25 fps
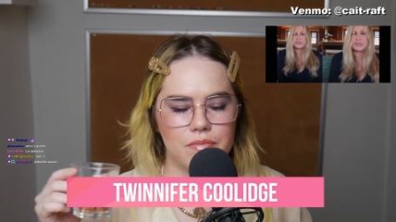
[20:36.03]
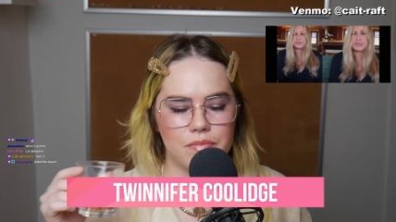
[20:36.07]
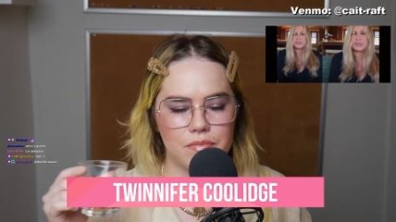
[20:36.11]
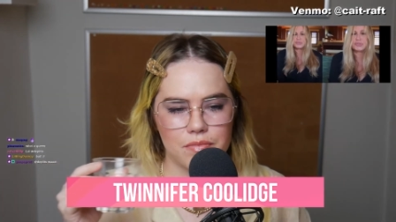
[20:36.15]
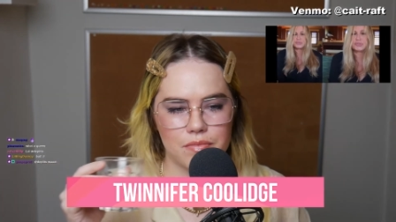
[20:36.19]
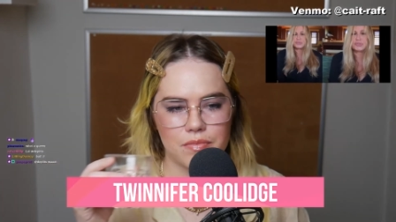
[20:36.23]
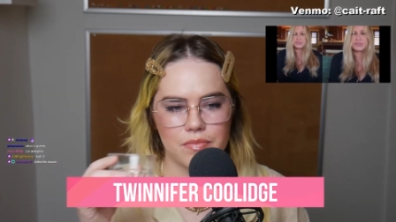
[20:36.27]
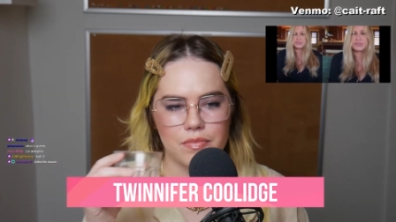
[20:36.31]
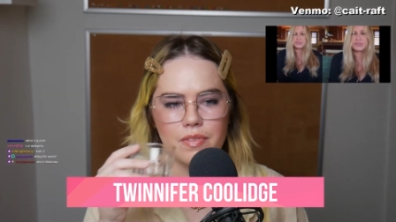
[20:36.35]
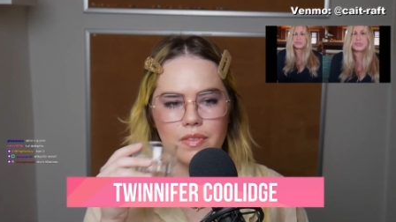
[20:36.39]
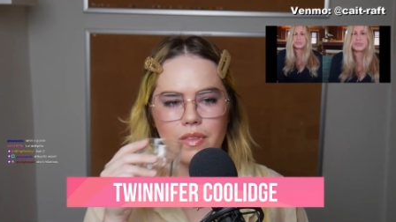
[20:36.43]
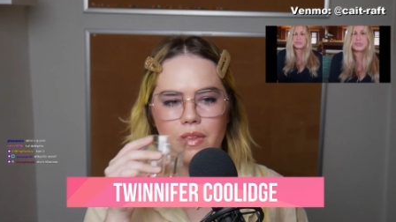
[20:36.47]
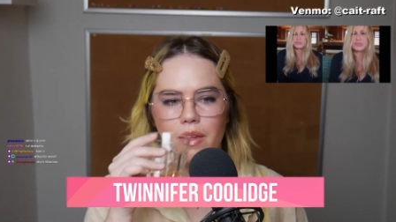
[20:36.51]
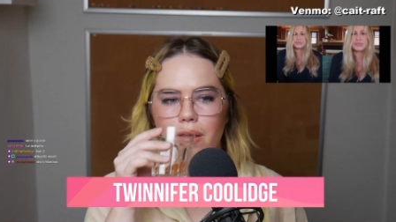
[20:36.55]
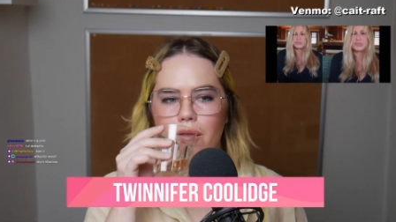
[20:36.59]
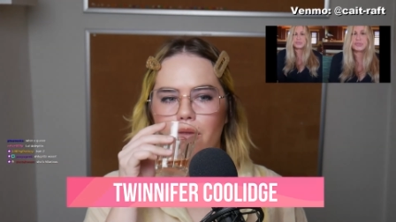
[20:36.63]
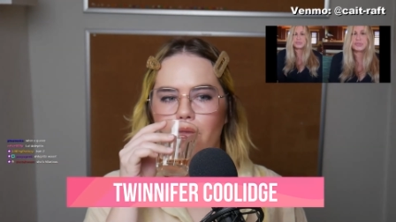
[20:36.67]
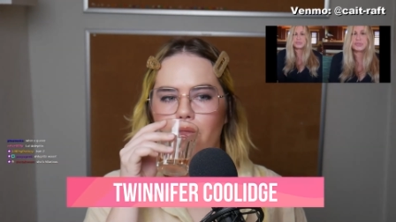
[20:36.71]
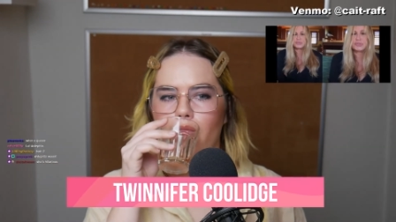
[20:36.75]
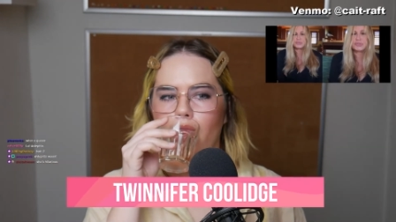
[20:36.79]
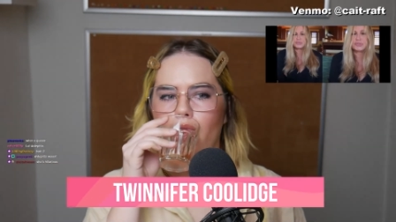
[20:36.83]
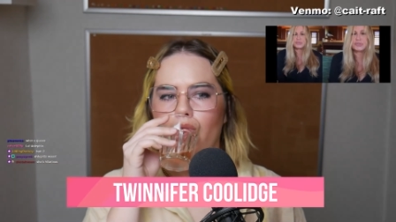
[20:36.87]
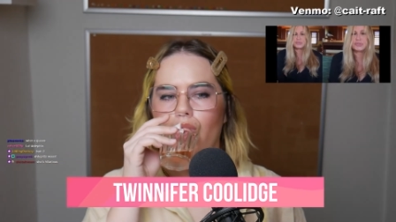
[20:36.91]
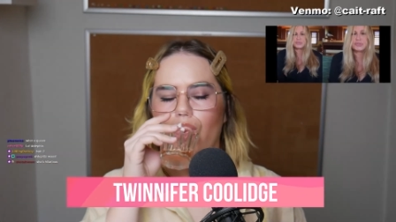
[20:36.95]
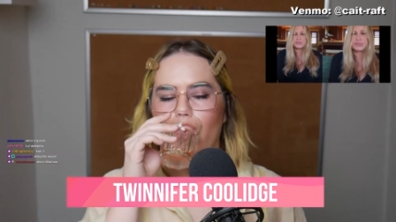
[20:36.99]
Yeah, you
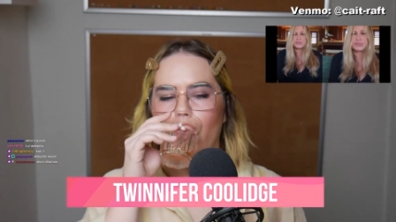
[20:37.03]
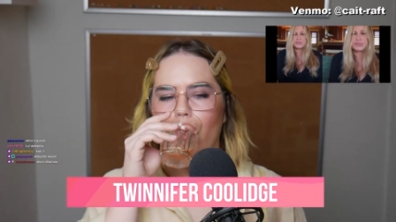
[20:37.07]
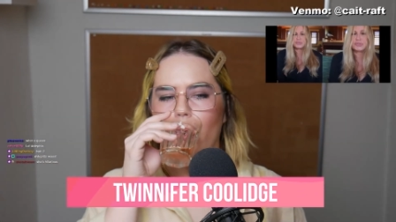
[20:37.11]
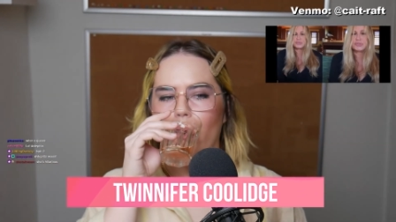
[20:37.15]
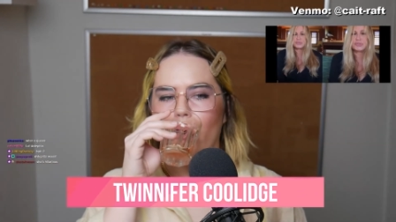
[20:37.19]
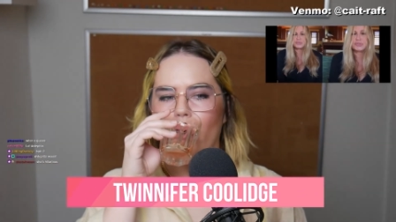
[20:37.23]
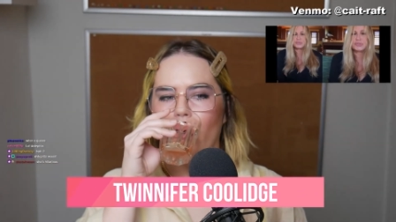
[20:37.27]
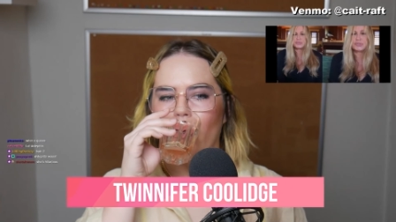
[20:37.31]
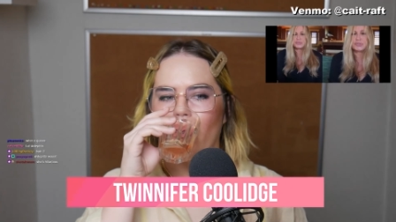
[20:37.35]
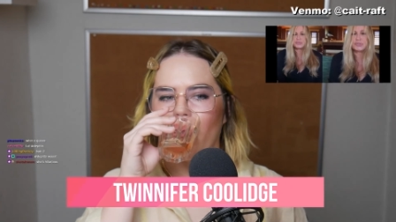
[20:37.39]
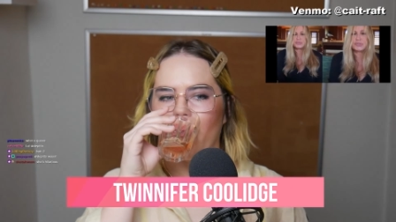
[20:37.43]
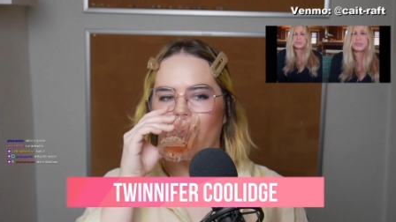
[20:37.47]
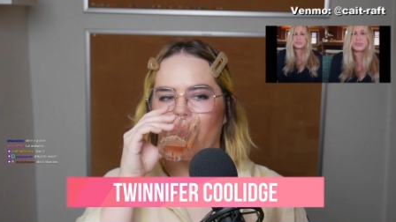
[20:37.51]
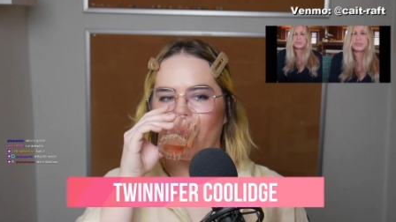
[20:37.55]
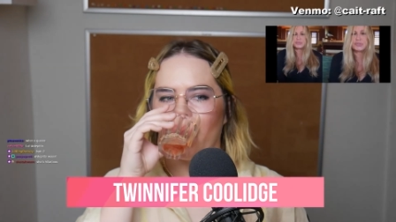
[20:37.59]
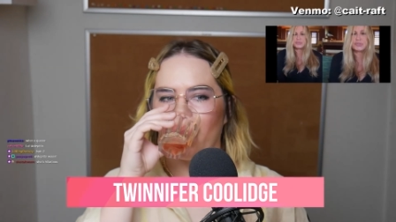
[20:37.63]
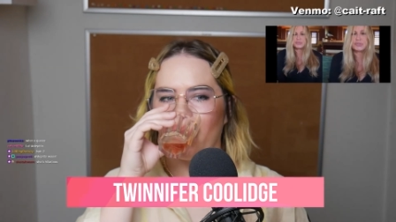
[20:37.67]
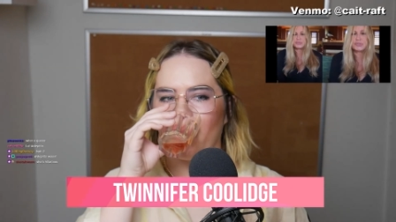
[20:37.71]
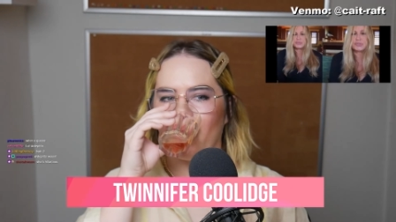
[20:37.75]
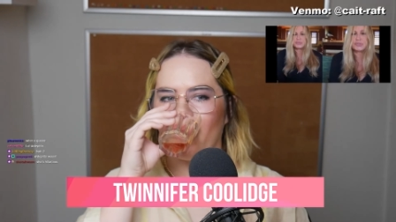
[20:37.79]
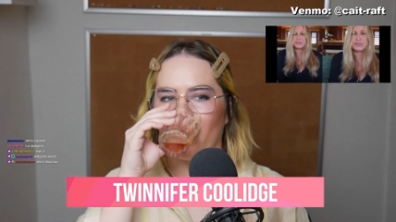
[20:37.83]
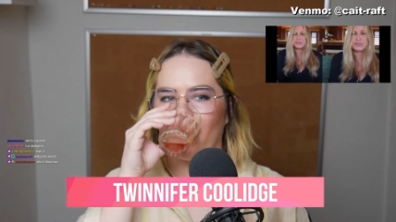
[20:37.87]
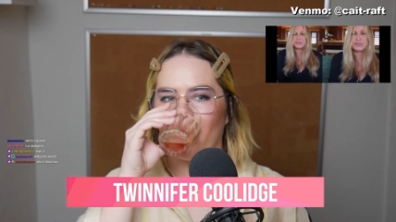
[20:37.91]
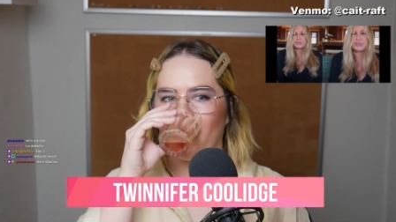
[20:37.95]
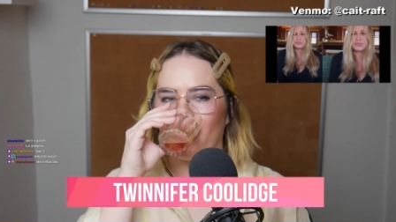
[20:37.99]
know,
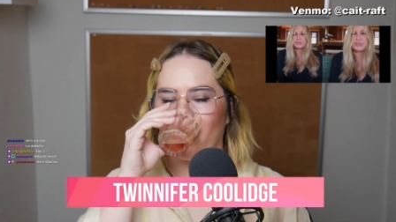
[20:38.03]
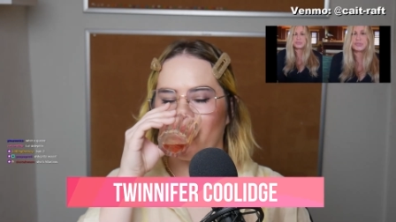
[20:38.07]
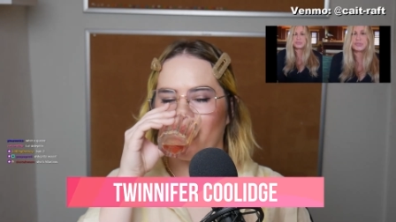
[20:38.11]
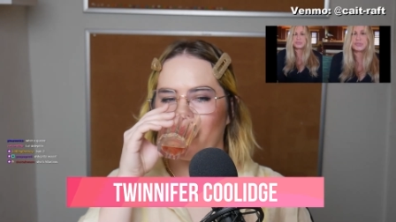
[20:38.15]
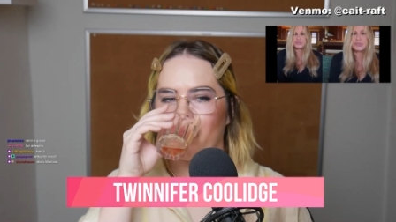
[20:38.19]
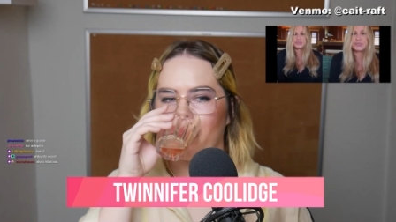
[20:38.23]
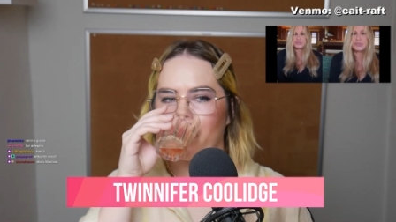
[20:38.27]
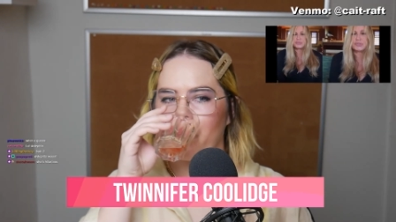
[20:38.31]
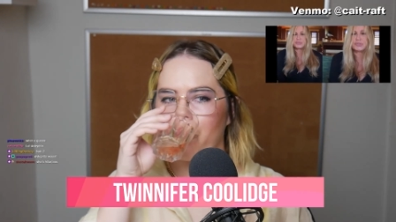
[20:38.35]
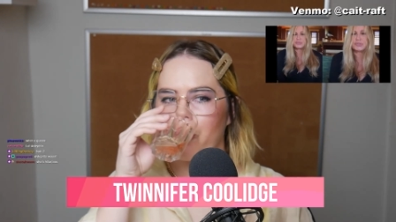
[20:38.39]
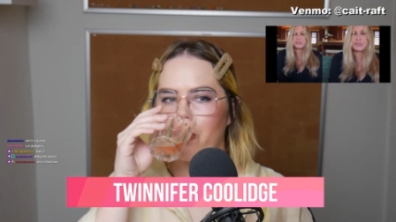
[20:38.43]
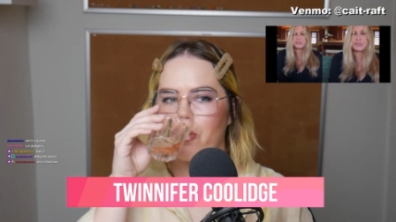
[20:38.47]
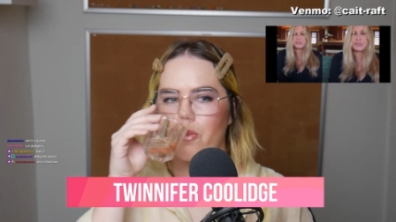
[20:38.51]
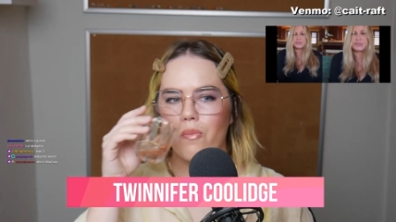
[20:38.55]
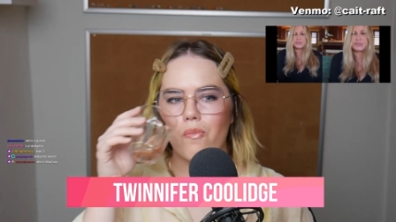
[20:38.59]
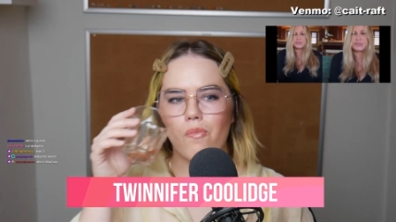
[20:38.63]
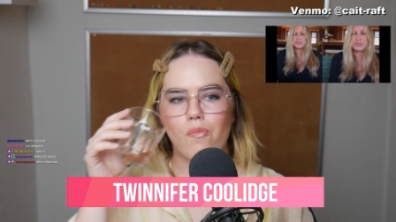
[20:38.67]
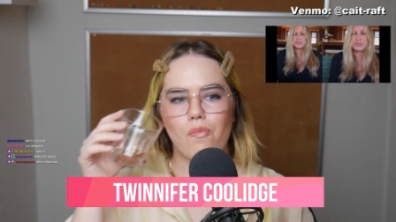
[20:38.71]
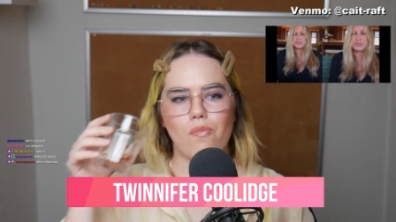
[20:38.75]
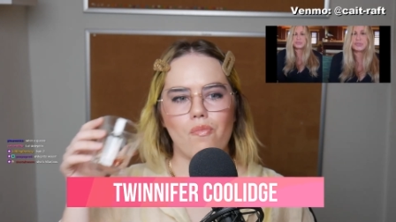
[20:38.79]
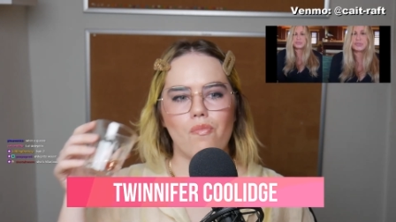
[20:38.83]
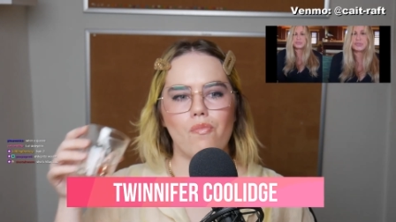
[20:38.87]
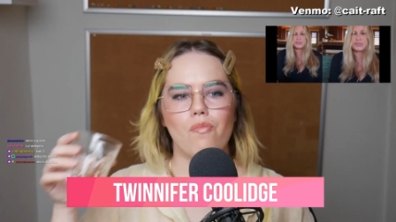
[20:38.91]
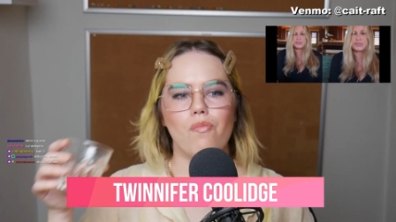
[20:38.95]
classic Archie.